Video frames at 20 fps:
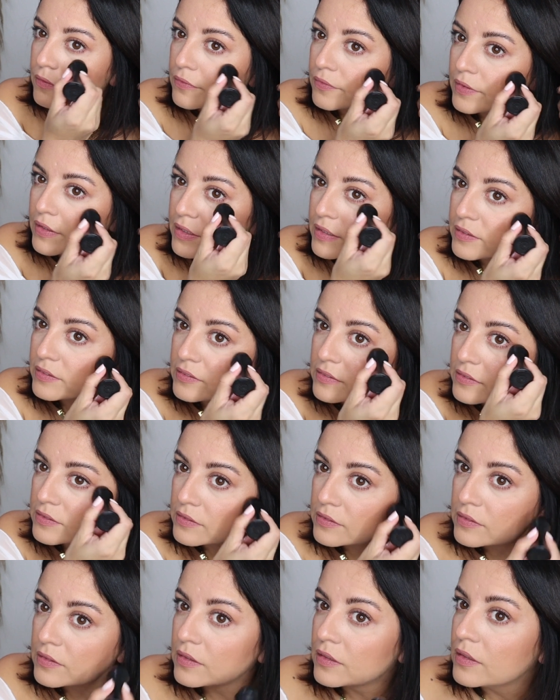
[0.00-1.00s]

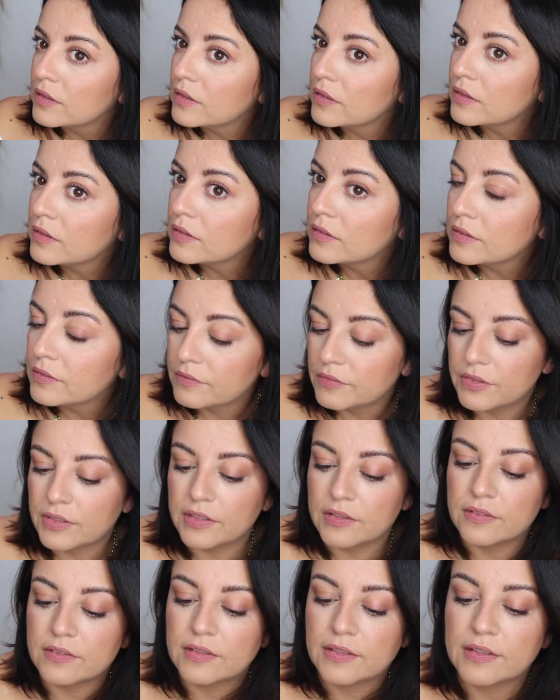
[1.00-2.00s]
face. You
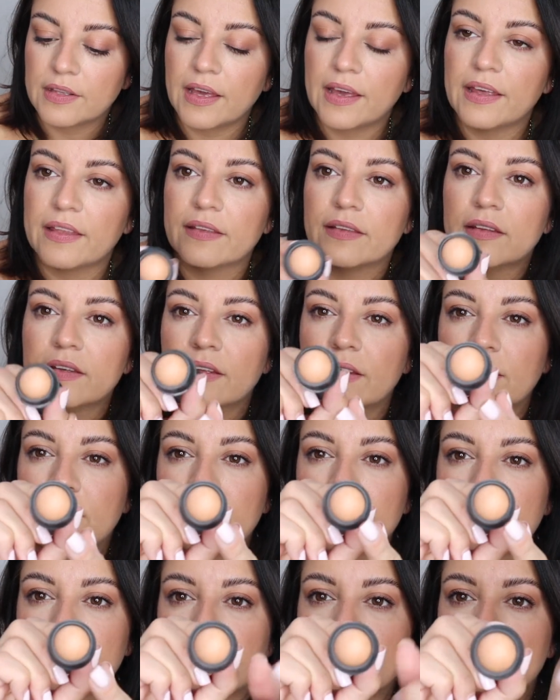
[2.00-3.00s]
can see that. And then
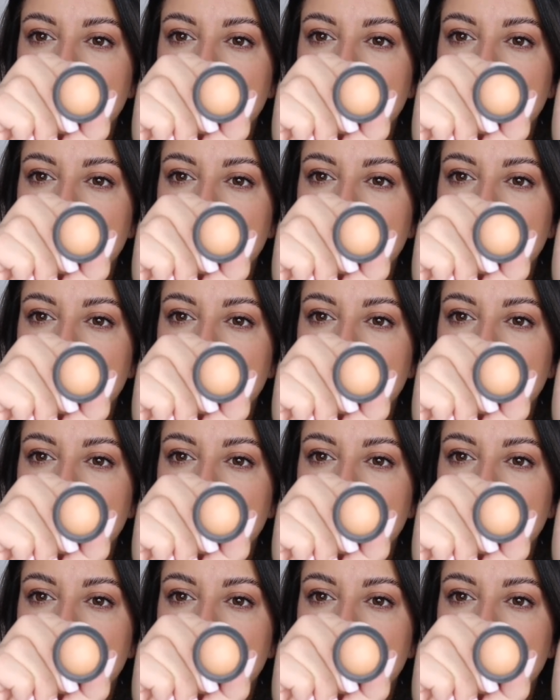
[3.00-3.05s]
the